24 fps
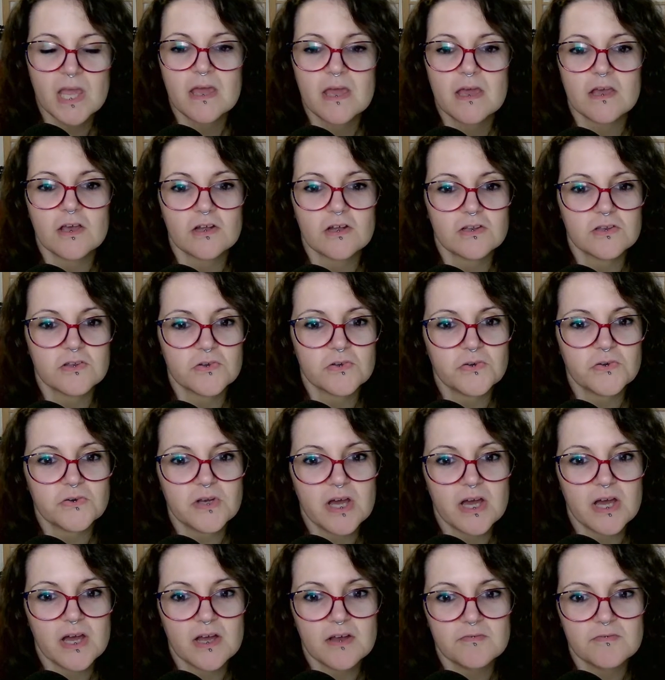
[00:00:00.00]
include,
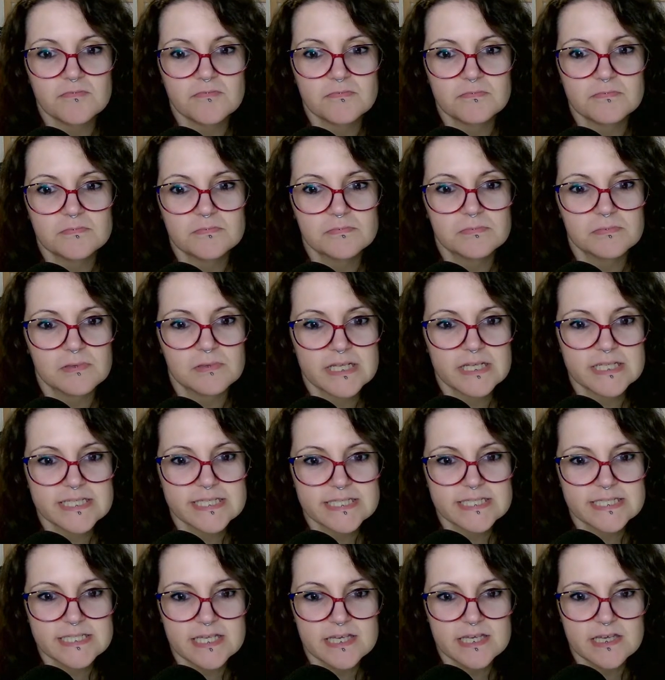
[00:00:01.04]
let's
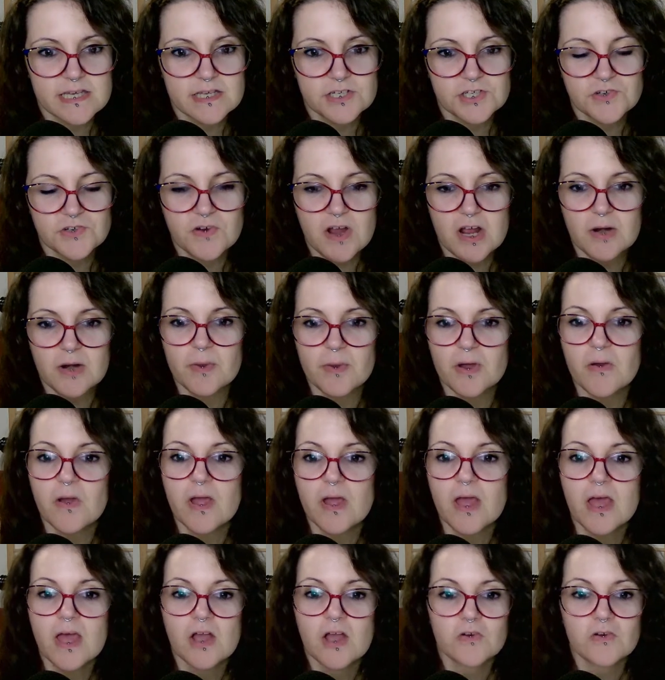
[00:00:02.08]
see, Geronimo,
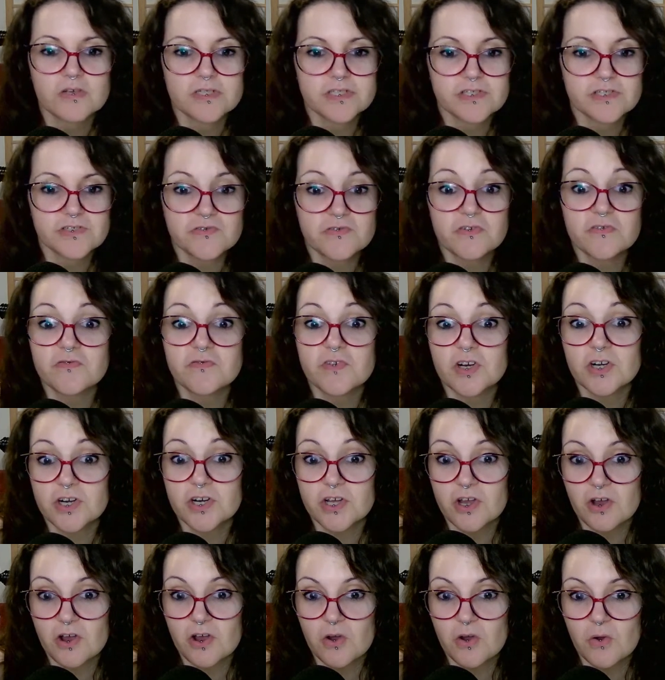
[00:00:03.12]
crystals for
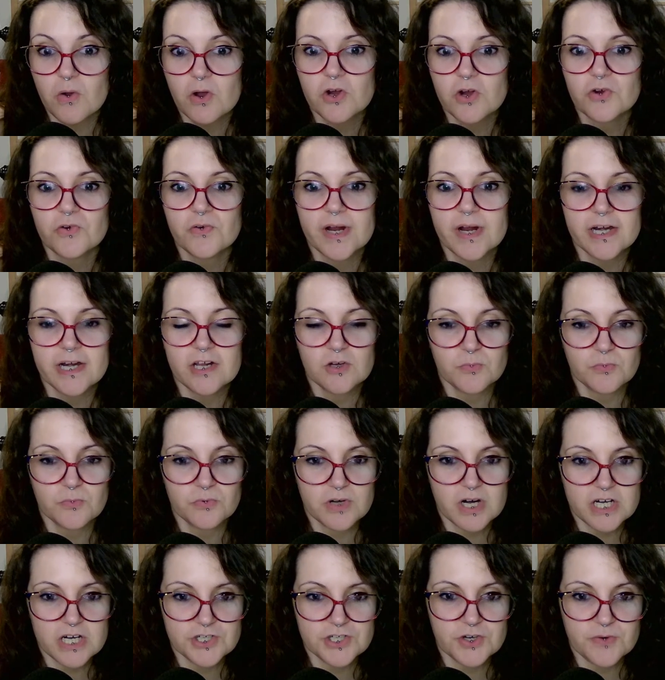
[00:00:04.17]
vertigo, cranial
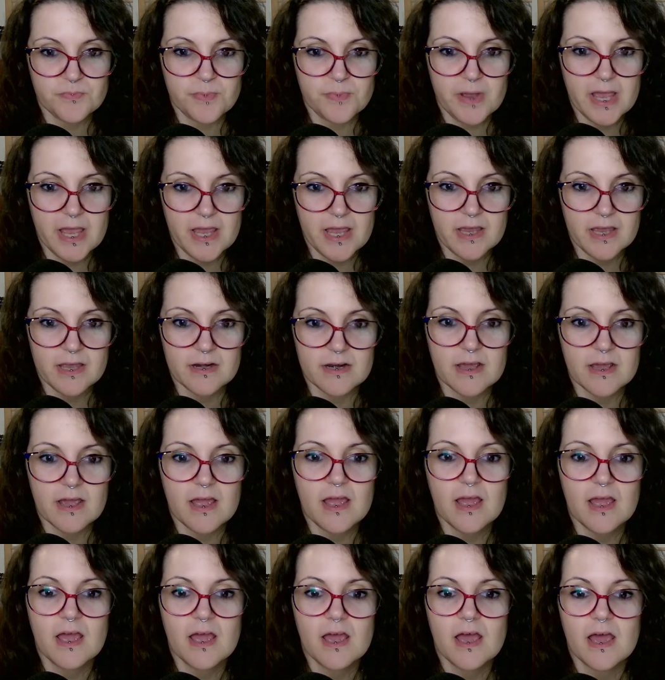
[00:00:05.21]
pressure, pain,
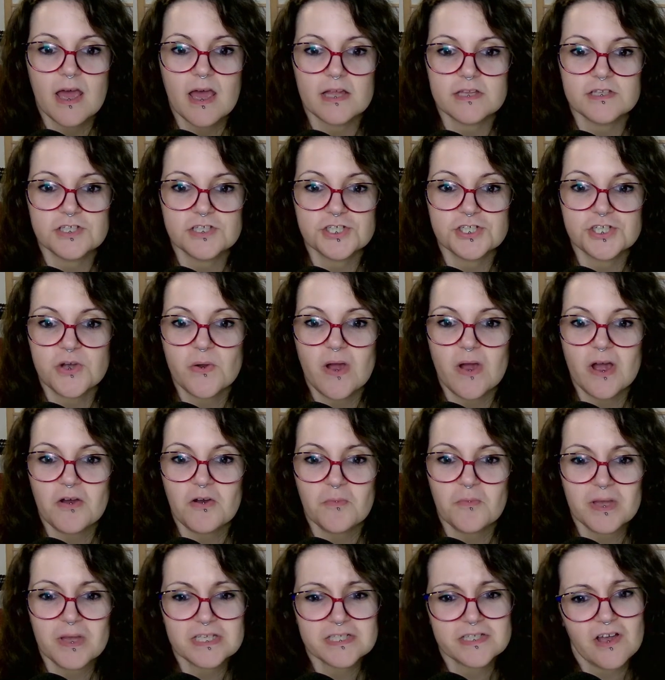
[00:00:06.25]
and to show how
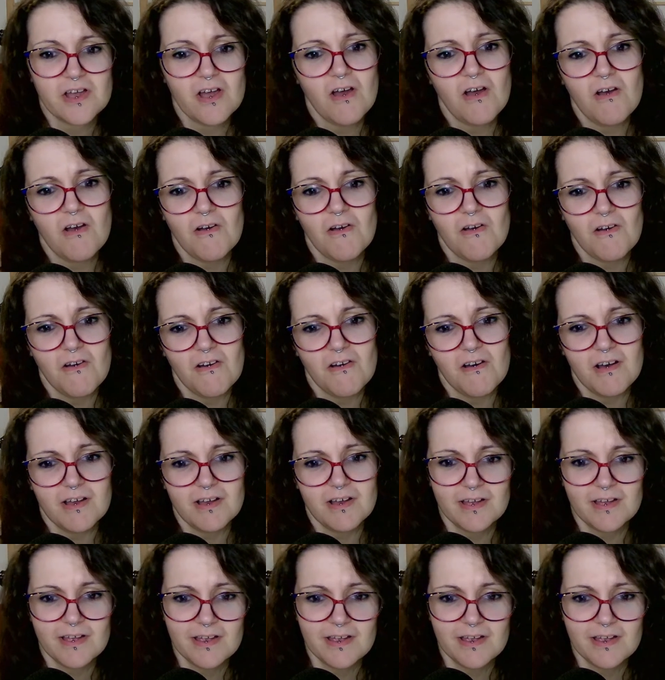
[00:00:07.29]
amazing. Aw,